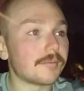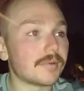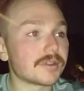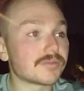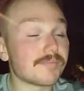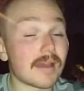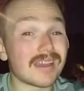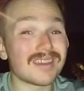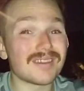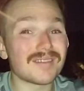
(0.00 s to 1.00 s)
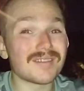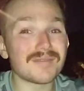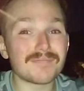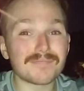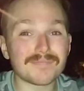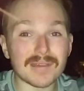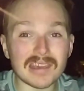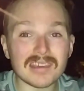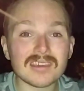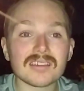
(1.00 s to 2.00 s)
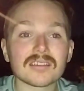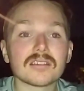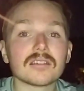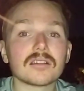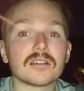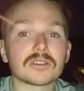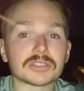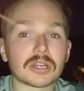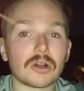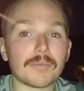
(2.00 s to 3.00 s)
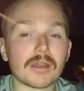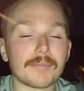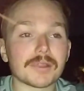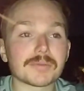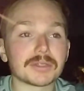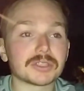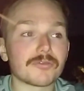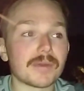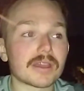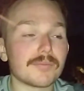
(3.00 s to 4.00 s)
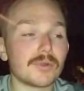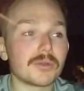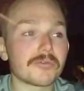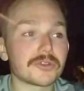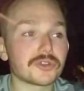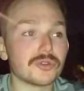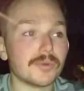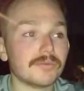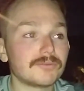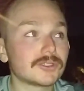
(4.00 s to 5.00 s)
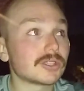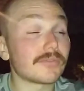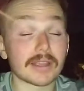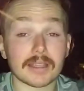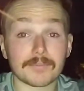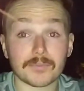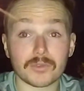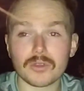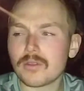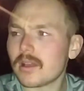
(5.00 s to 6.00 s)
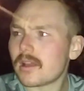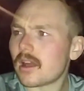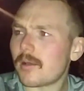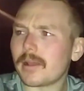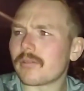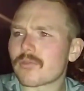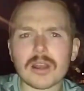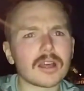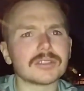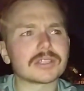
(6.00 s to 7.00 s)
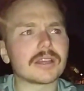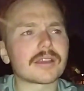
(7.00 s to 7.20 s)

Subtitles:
which may be, because I can't imagine myself making money within 2 months if I do. I mean, I've realised